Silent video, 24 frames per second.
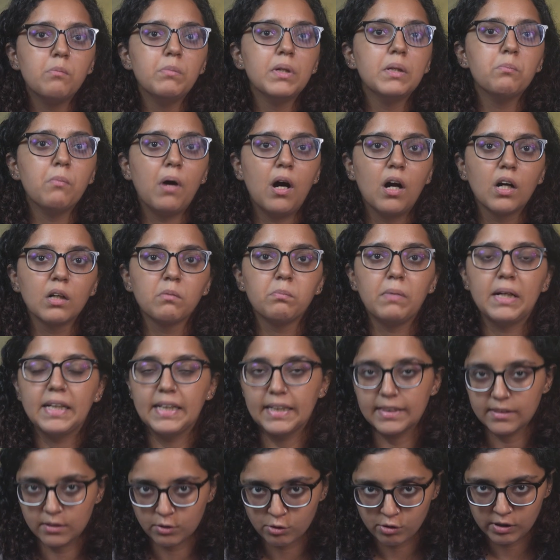been marked by
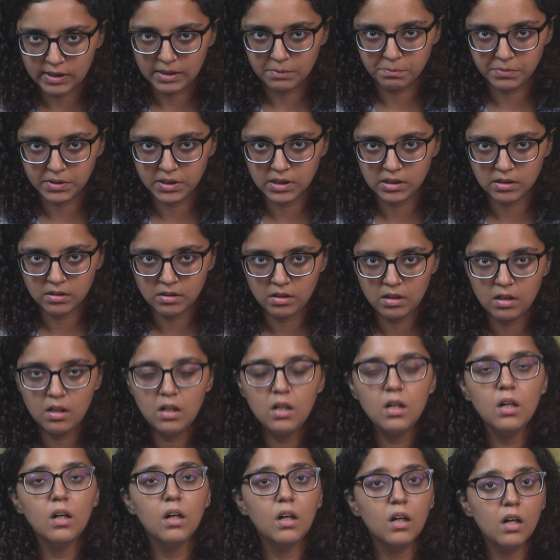extremes.
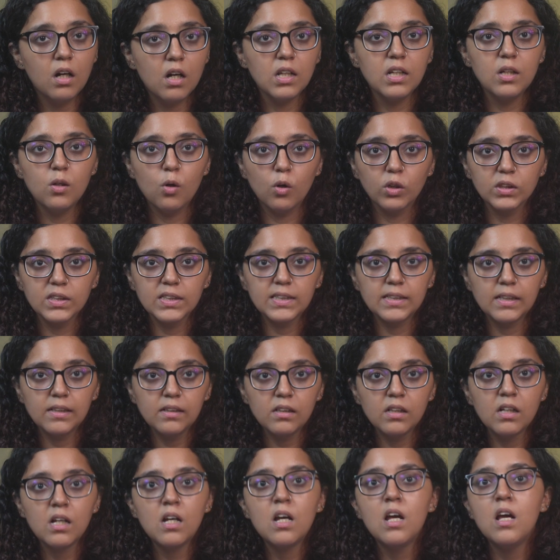Early onset,
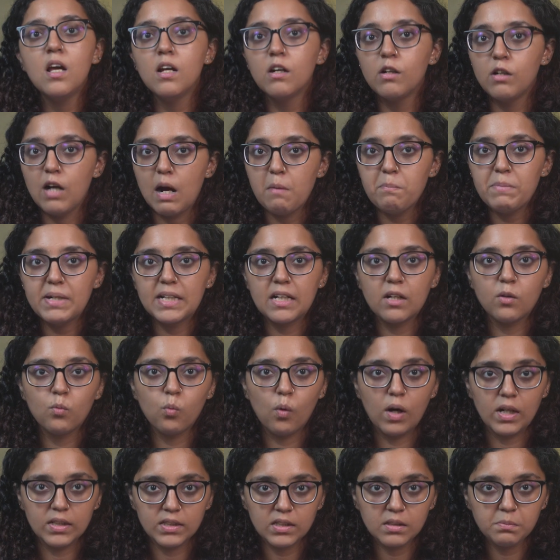rapid
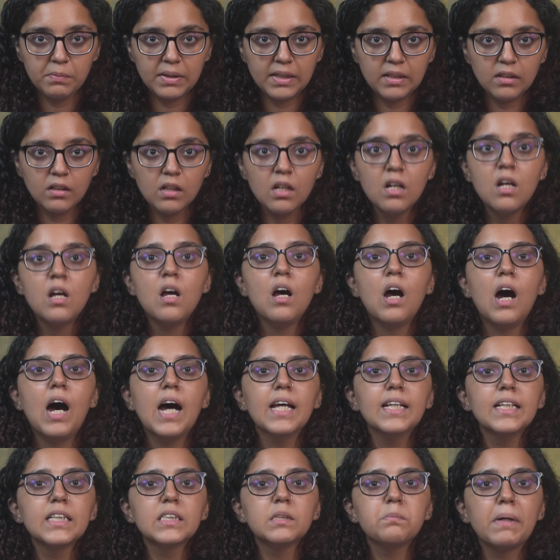advancement,
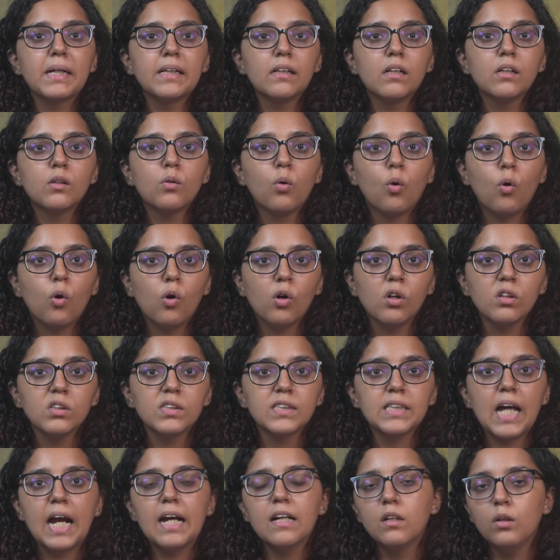unexpected halts
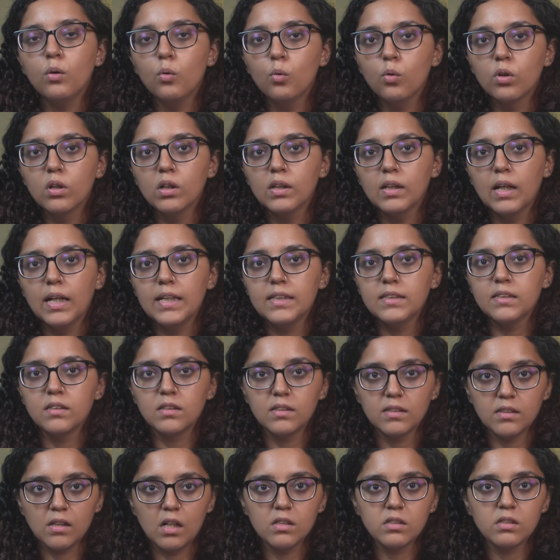and localized
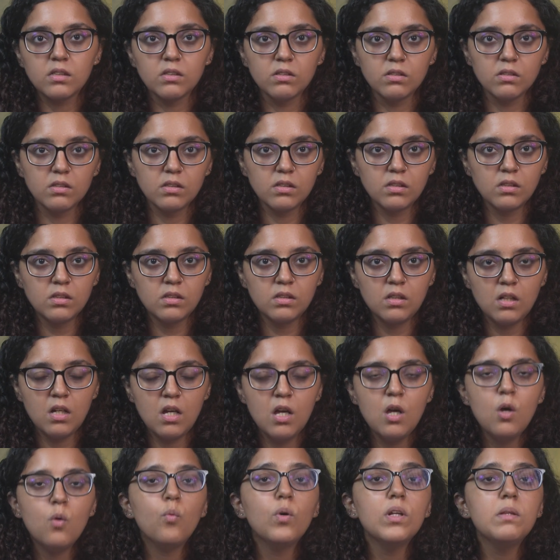disasters.
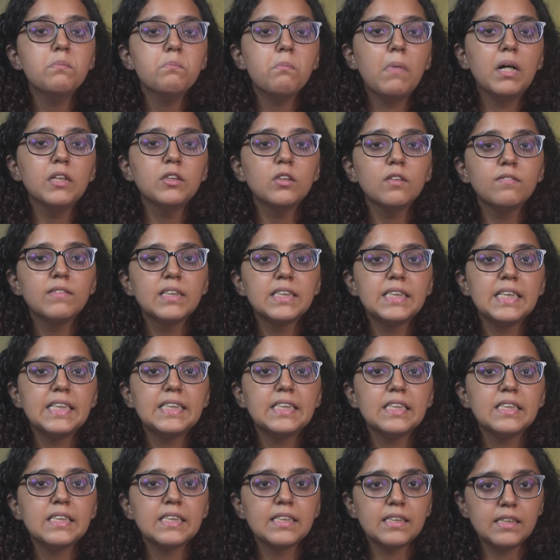With much of the
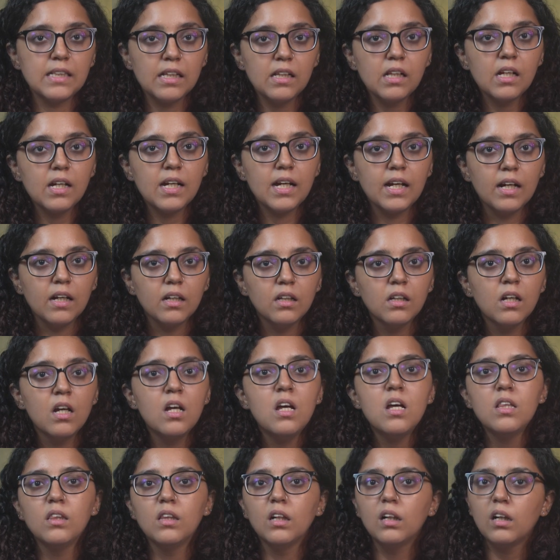season still ahead,
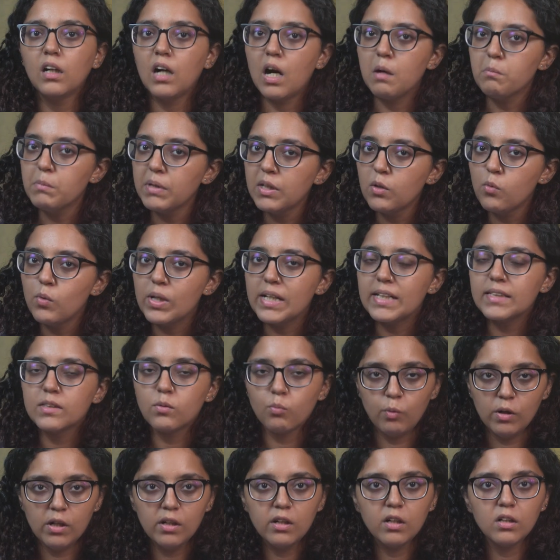the coming weeks
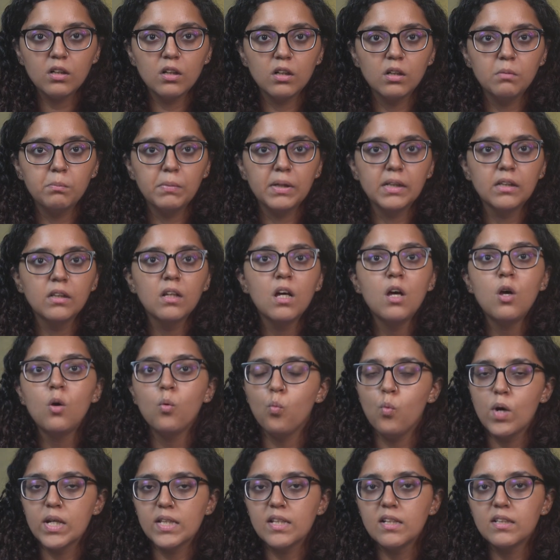will determine
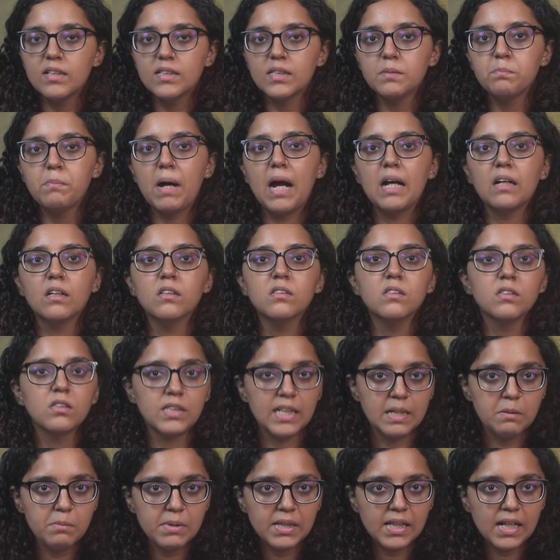whether this pattern
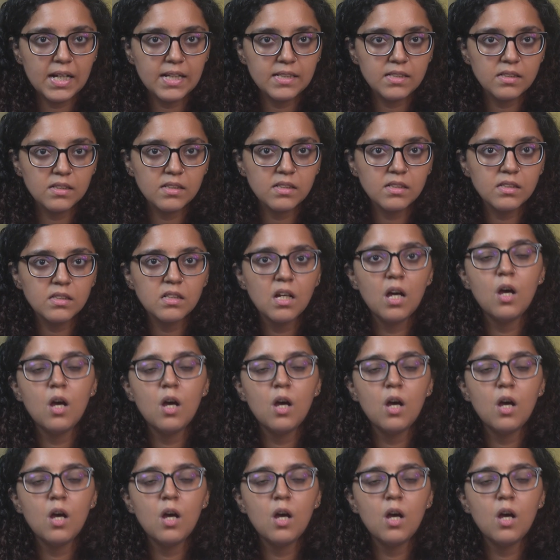stabilizes